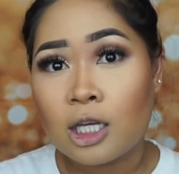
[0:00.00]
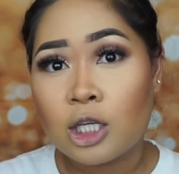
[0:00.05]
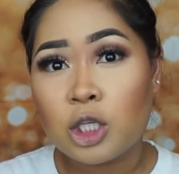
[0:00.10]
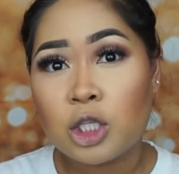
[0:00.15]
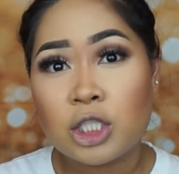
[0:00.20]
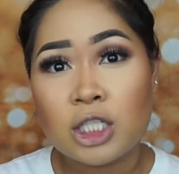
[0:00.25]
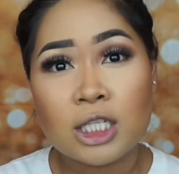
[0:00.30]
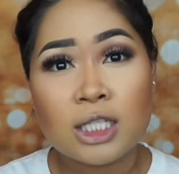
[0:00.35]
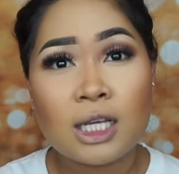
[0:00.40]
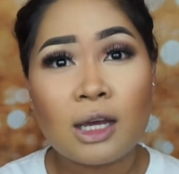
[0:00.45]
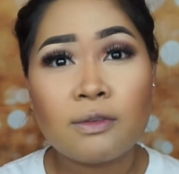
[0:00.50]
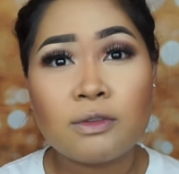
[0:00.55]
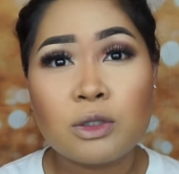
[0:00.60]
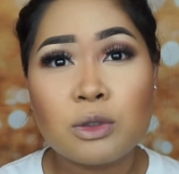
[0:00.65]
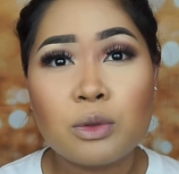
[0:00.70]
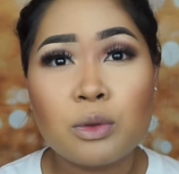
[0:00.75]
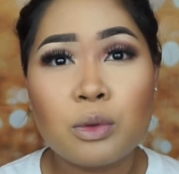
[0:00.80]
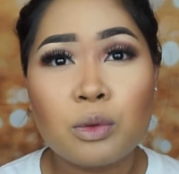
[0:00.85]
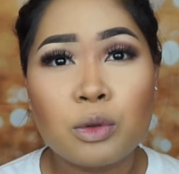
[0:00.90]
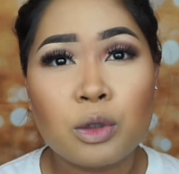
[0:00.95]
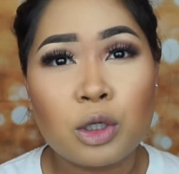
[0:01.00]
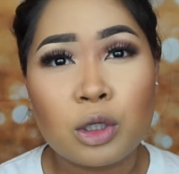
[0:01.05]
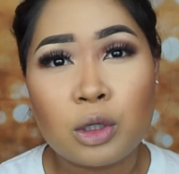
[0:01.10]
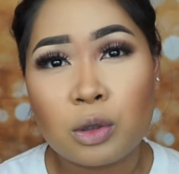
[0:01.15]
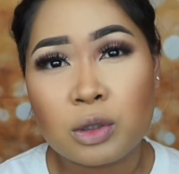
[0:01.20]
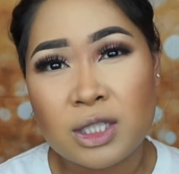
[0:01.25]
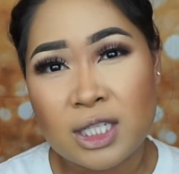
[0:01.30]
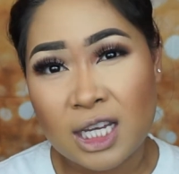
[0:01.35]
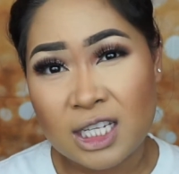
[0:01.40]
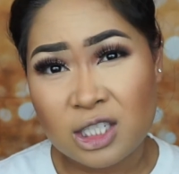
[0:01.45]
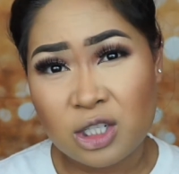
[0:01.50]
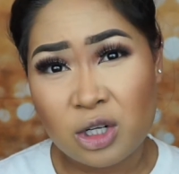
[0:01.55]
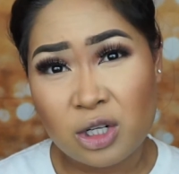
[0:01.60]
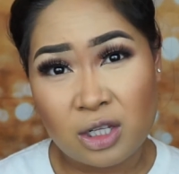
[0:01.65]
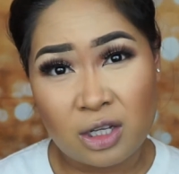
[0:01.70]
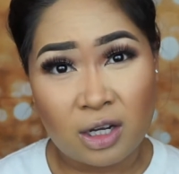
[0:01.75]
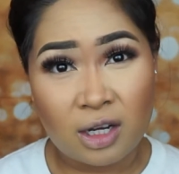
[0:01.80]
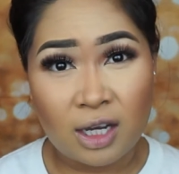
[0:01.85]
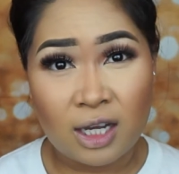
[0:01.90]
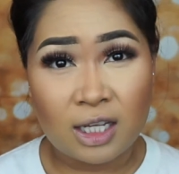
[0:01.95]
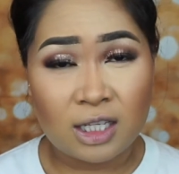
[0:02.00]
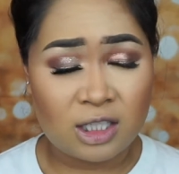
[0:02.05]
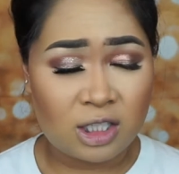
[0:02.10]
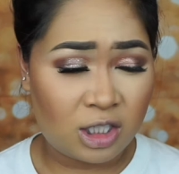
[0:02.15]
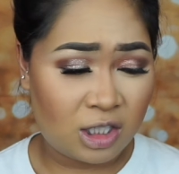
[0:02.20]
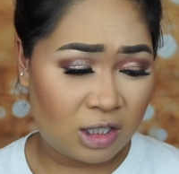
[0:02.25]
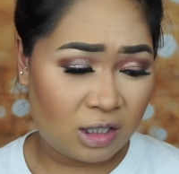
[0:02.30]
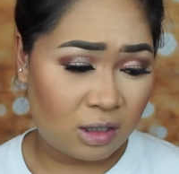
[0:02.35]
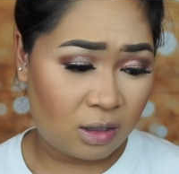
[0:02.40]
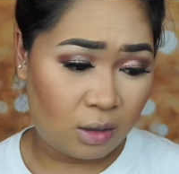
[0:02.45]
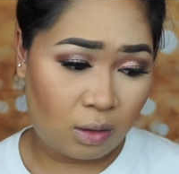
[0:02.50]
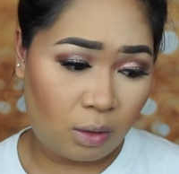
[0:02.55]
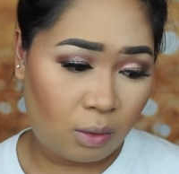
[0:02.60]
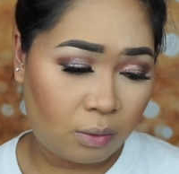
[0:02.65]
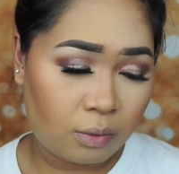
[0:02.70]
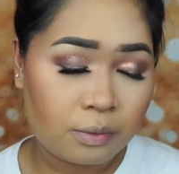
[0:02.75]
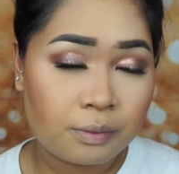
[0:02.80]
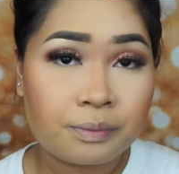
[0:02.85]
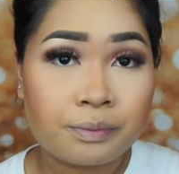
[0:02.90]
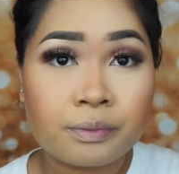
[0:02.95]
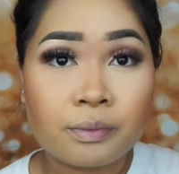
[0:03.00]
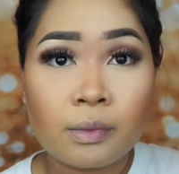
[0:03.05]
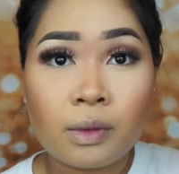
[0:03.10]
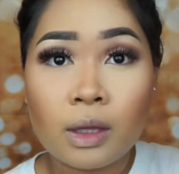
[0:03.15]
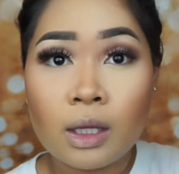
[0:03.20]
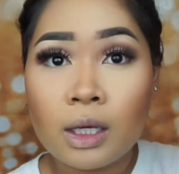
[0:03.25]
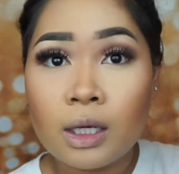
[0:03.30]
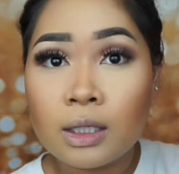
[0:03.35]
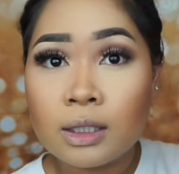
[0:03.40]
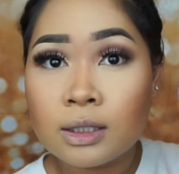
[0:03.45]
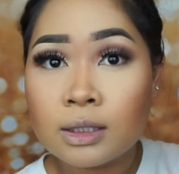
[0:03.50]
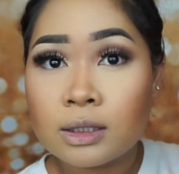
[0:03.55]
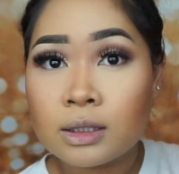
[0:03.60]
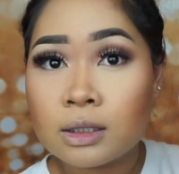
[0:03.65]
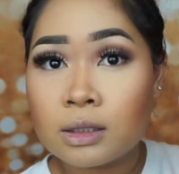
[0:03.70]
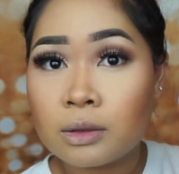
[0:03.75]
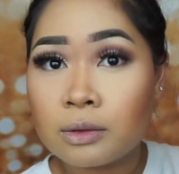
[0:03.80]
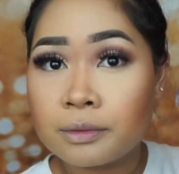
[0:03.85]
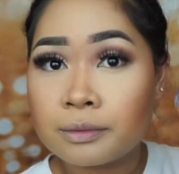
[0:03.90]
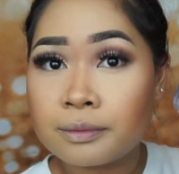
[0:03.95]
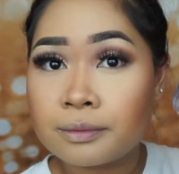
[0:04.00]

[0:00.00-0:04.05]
You just have to, you know, test your luck and just go. So,